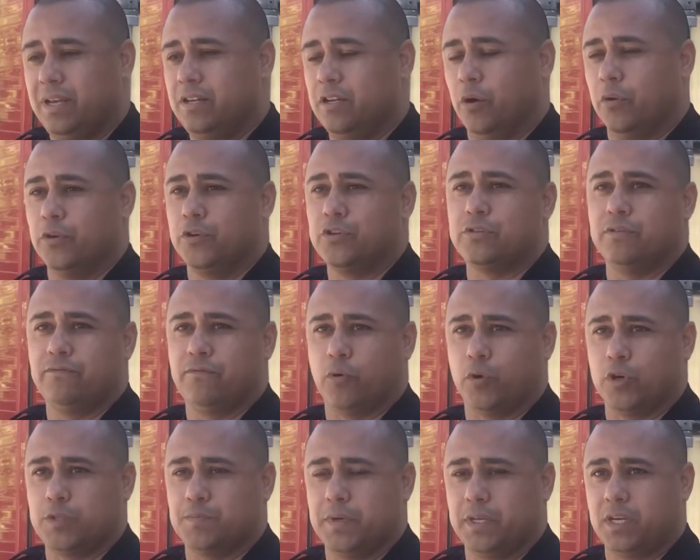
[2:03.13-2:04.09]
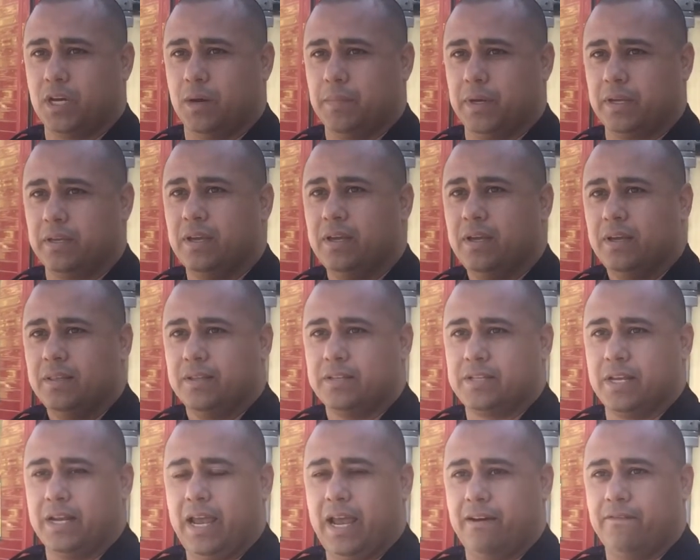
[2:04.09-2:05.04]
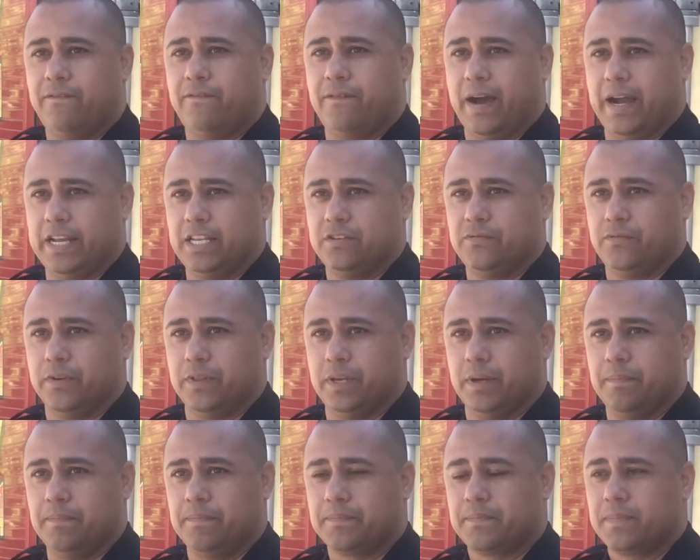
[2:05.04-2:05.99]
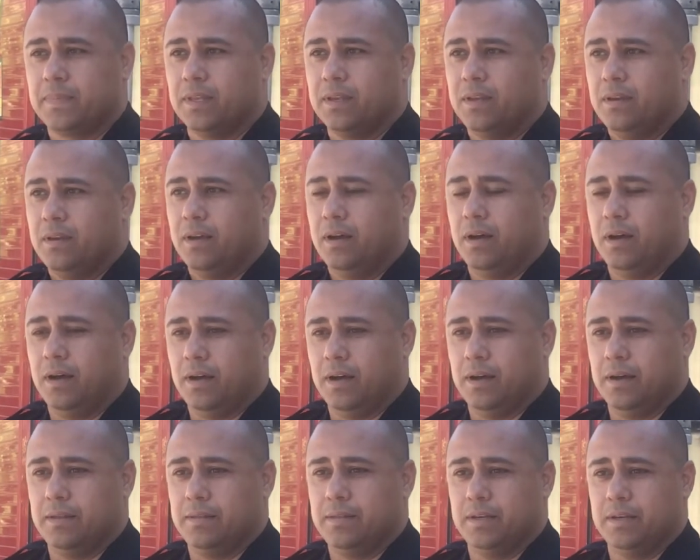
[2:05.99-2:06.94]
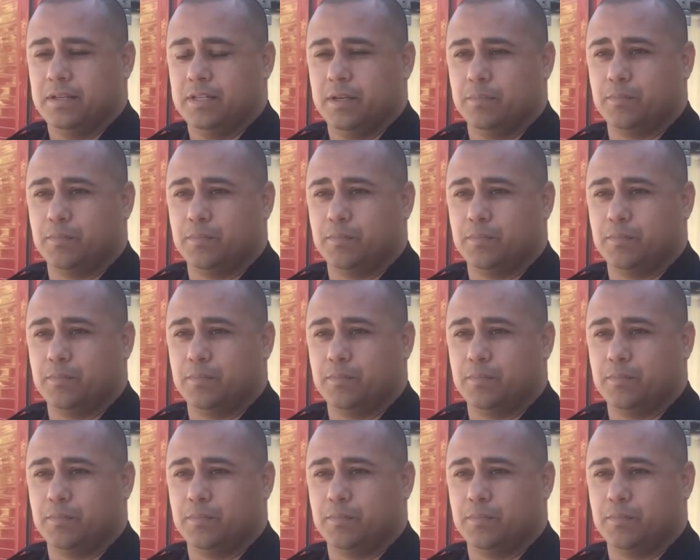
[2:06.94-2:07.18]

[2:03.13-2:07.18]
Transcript: and know there's enforcement coming that's going to have fines for them.